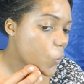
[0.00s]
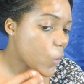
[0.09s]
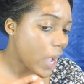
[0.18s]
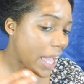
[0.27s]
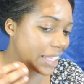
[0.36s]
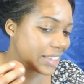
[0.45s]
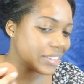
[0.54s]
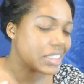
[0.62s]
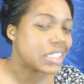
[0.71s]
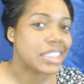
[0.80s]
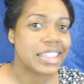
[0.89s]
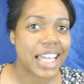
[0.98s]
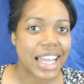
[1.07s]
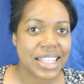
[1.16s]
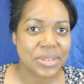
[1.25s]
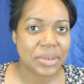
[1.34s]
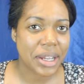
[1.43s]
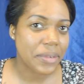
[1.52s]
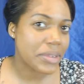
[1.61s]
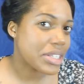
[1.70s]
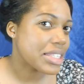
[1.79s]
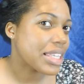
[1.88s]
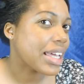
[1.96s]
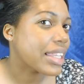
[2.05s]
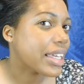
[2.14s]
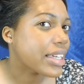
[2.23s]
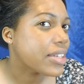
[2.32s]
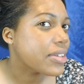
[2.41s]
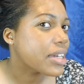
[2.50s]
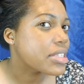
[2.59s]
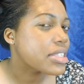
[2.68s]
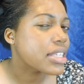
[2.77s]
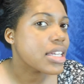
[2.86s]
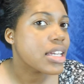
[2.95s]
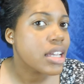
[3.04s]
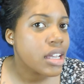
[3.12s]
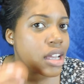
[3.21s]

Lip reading: wet. That's what I want to say. Like, can you guys see?